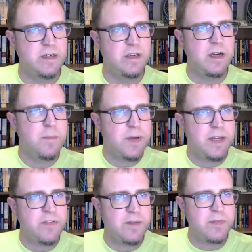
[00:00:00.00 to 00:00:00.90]
Oh, but
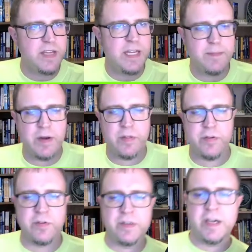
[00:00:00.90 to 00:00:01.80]
if I'm thinking about it
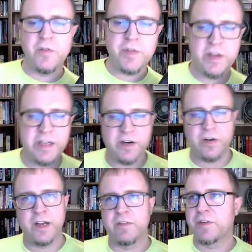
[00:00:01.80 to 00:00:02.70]
thoroughly, hopefully I'll get it all
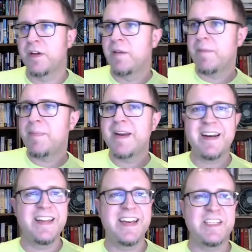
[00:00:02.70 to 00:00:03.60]
covered. Maybe not
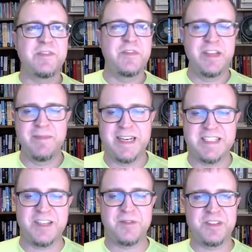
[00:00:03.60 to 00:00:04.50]
in the next 15 minutes though, we'll